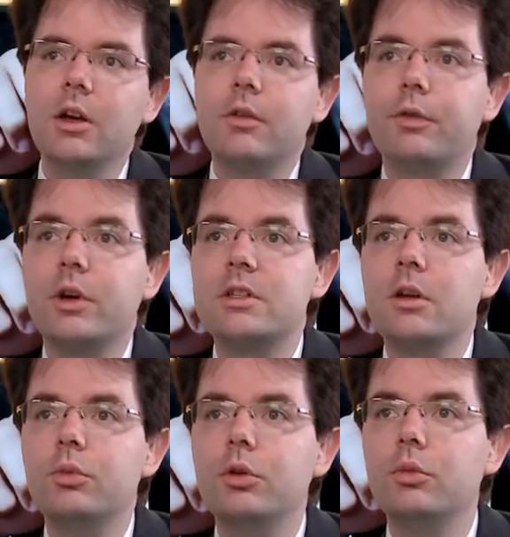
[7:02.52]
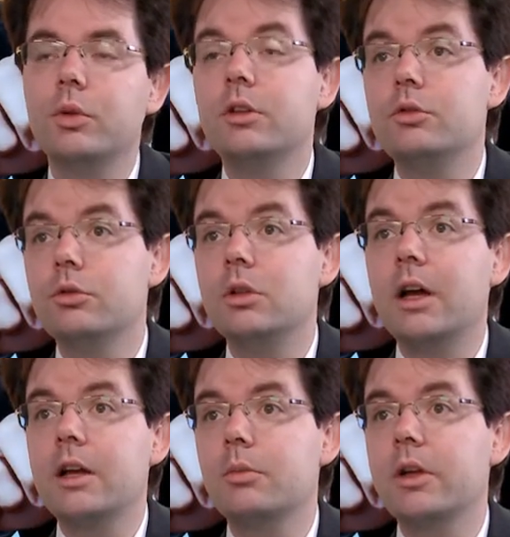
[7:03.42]
For example, we do
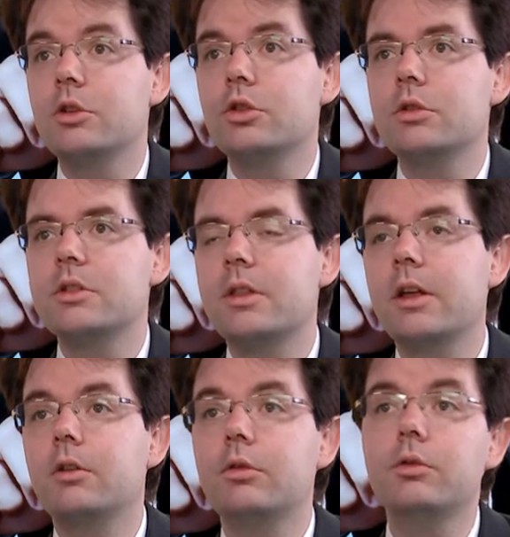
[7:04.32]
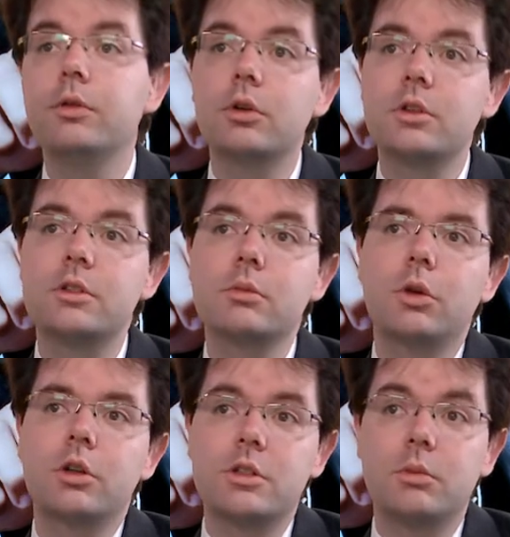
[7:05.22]
like managers that do focus
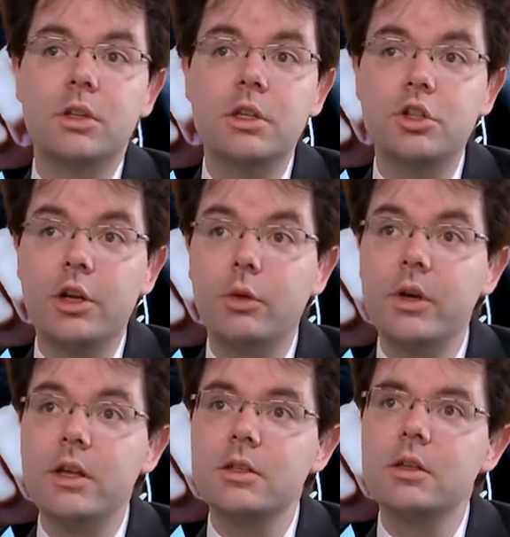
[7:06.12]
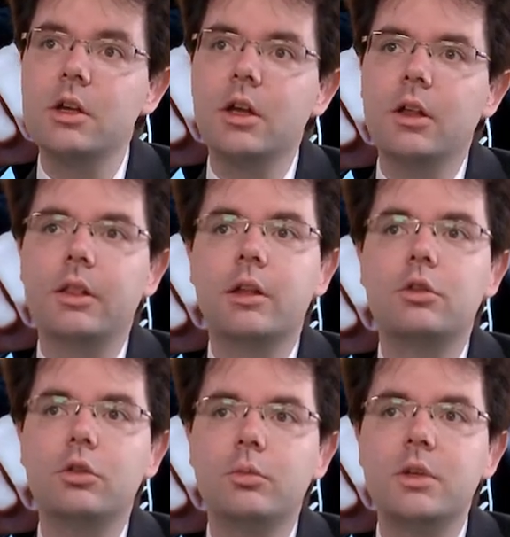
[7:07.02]
on some niche areas. That
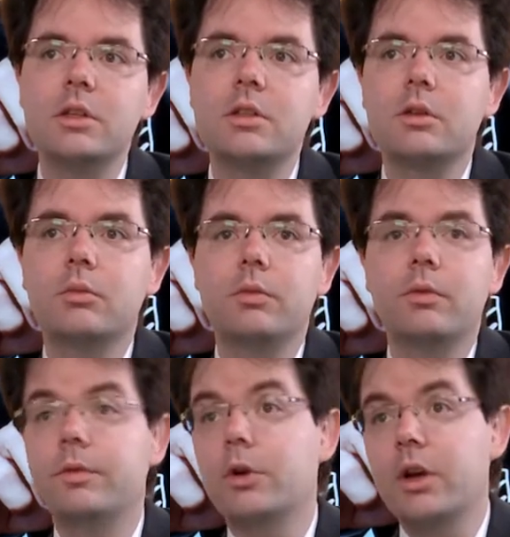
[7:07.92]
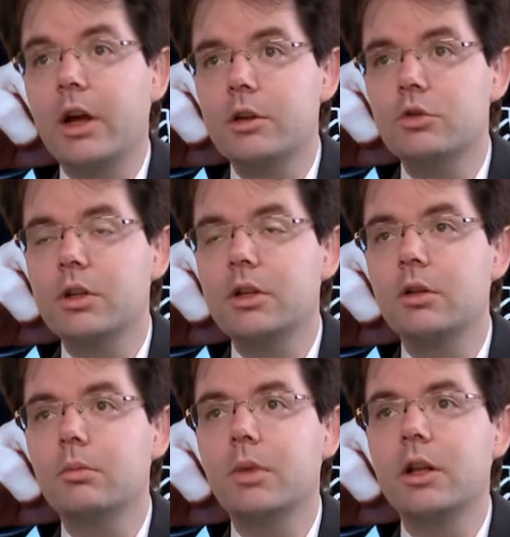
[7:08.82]
could be some very high
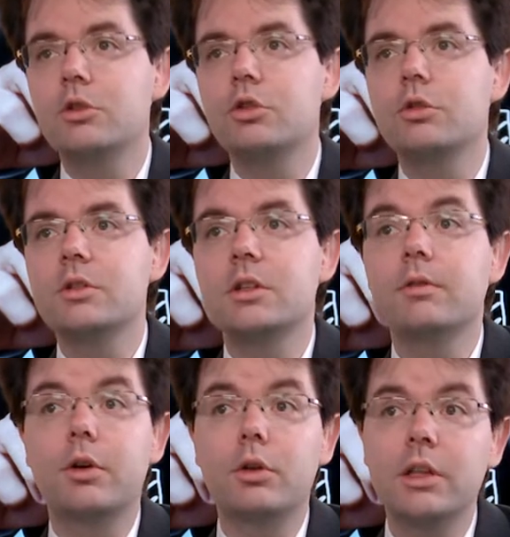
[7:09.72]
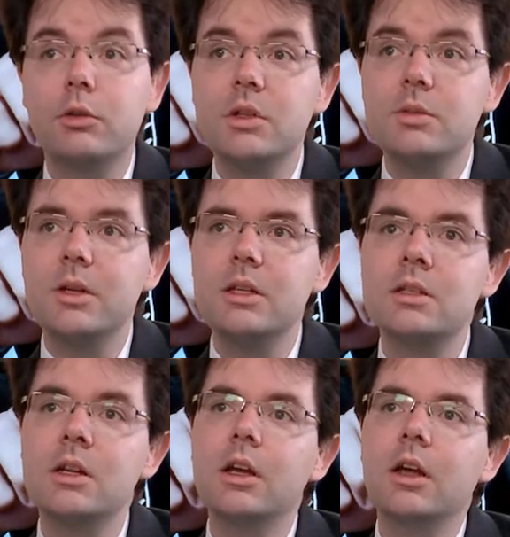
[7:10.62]
trading managers in very liquid space.
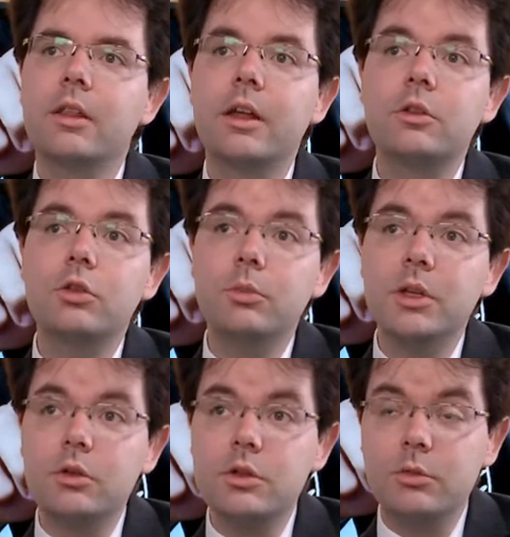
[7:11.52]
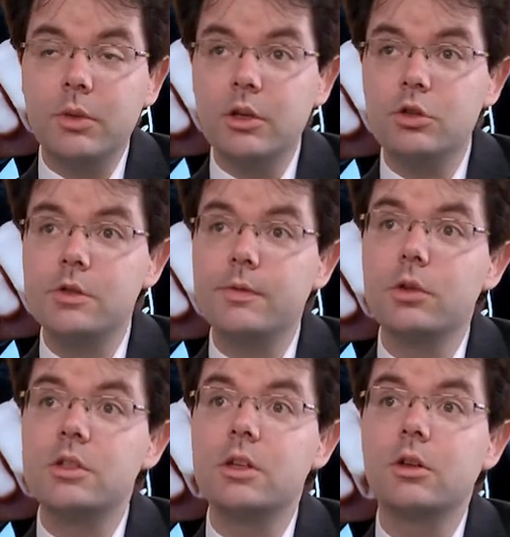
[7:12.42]
That could be also managers
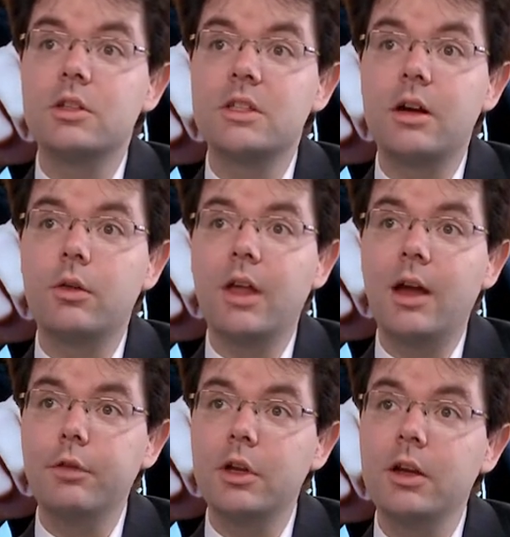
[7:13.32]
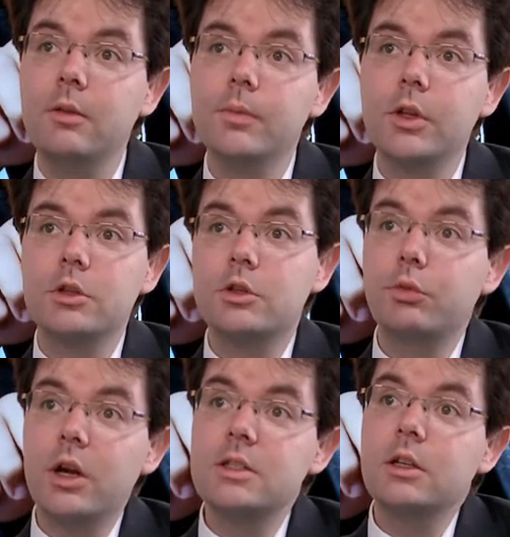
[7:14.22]
focusing on South Africa.
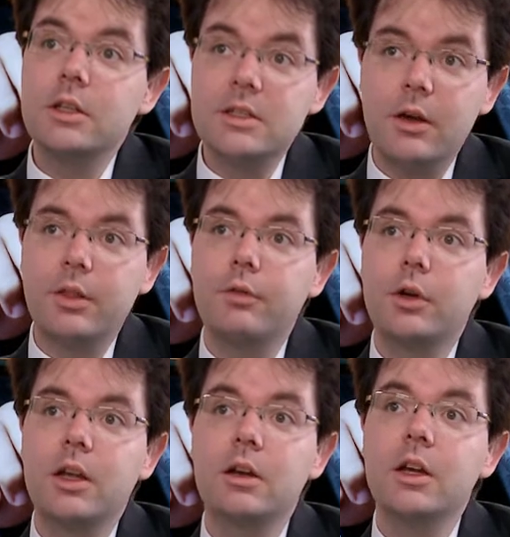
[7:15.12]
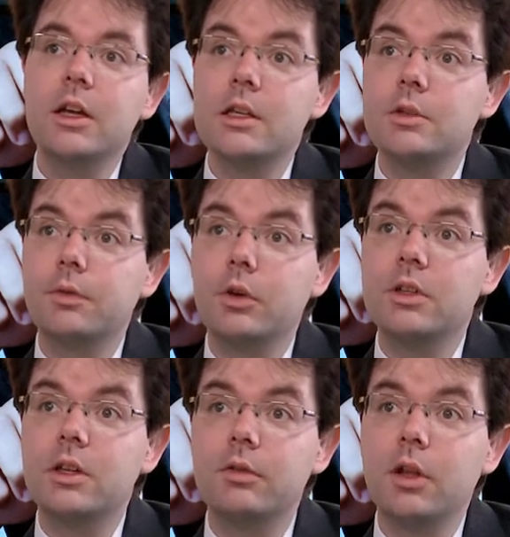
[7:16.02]
Surprisingly, South Africa is a very
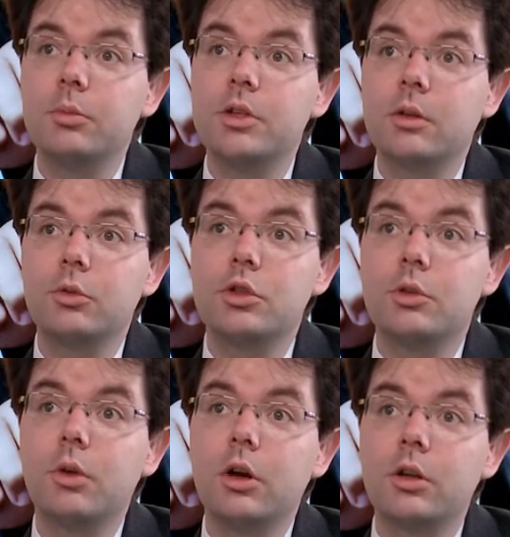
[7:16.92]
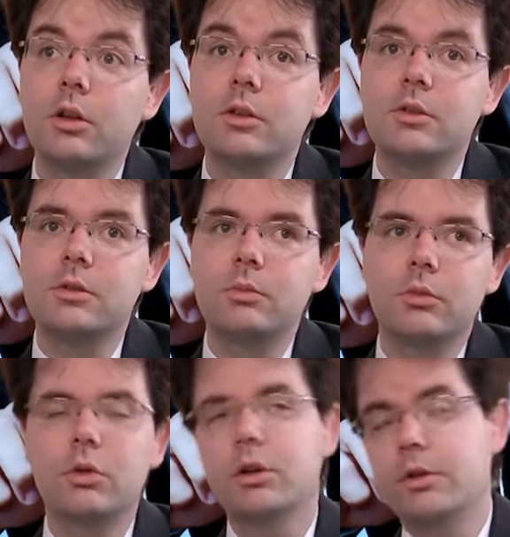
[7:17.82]
developed emerging market,
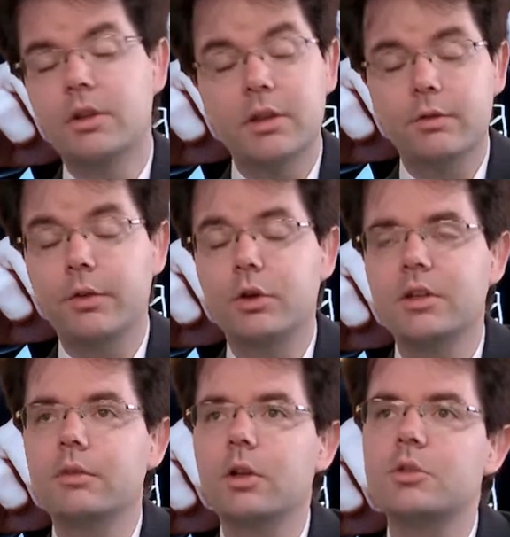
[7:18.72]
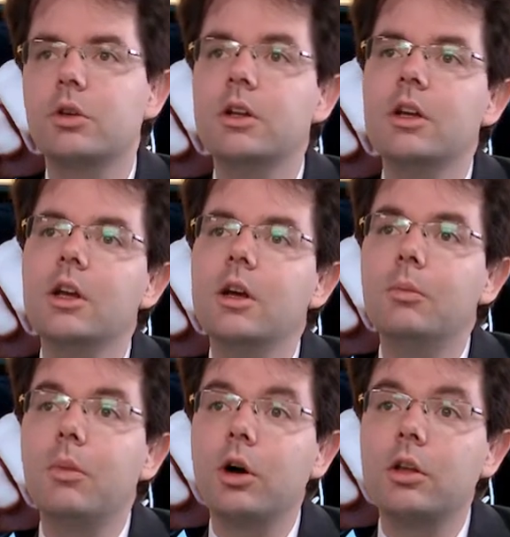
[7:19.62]
well, a very developed
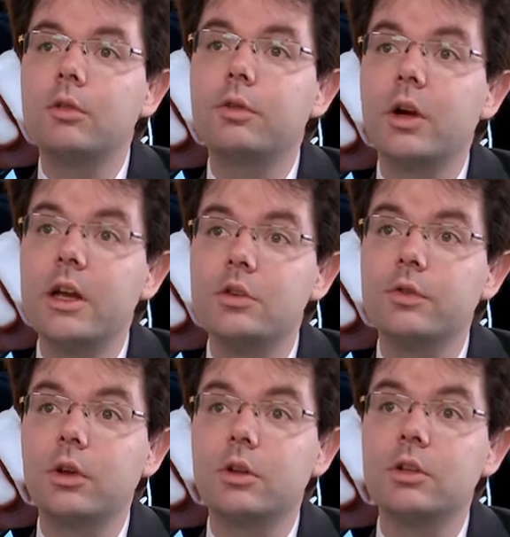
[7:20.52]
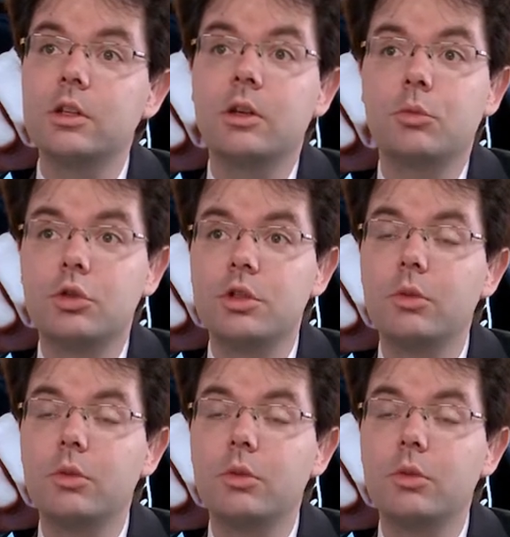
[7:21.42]
market for hedge fund in emerging